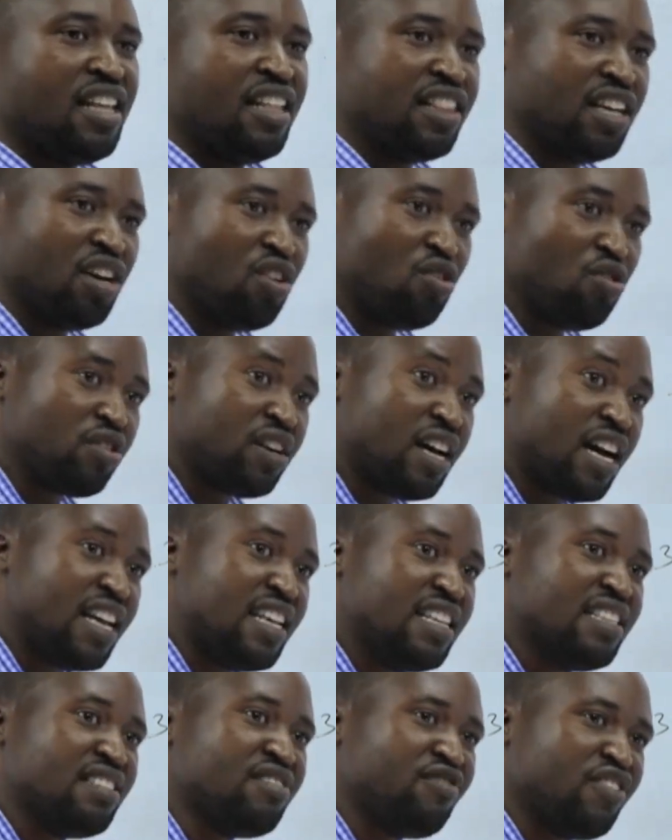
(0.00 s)
the order
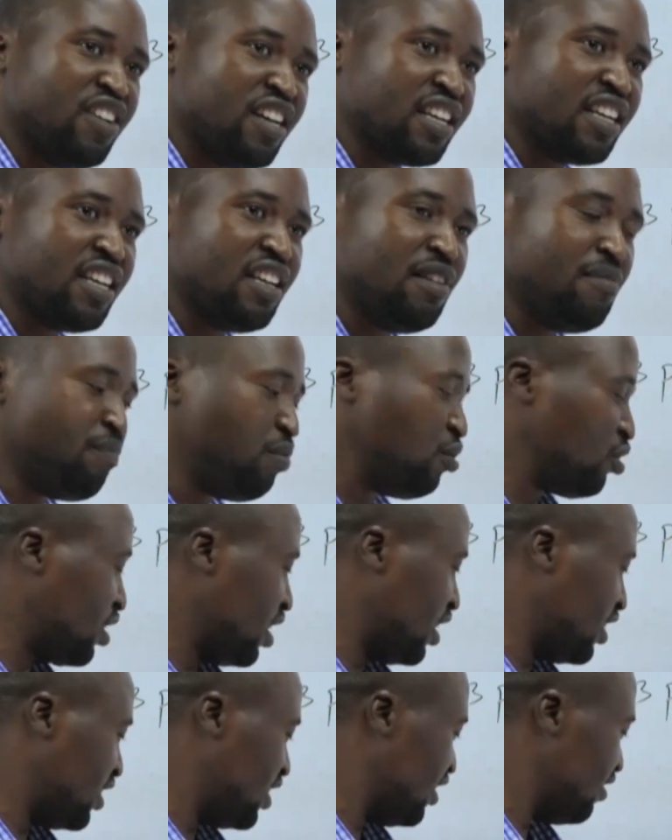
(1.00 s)
is very
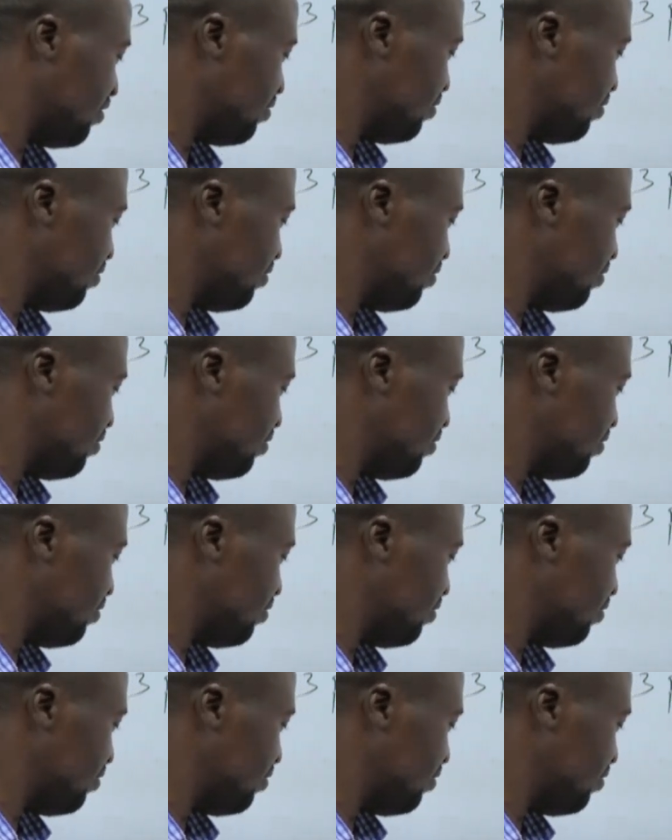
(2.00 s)
important.